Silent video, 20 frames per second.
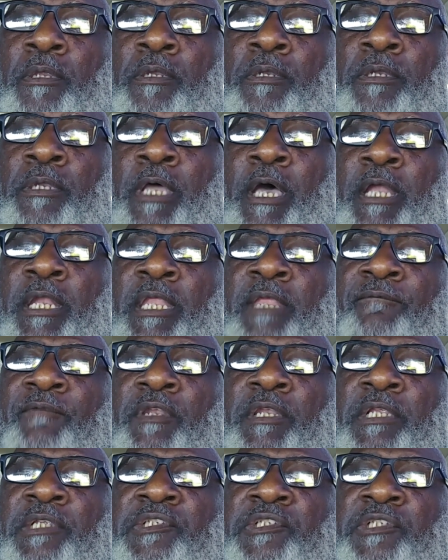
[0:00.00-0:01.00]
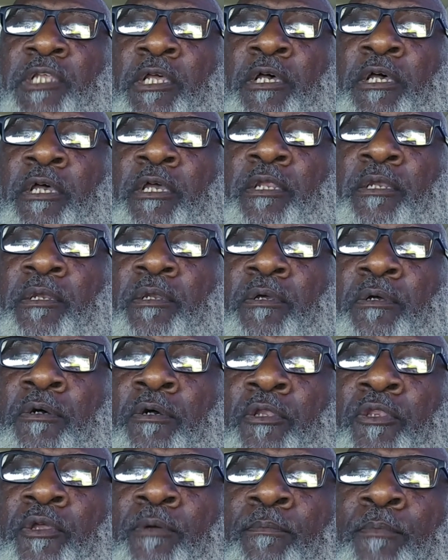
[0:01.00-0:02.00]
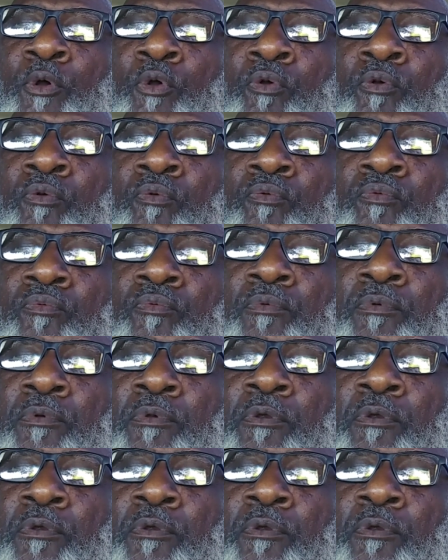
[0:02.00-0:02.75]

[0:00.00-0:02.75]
Not even the sun or the moon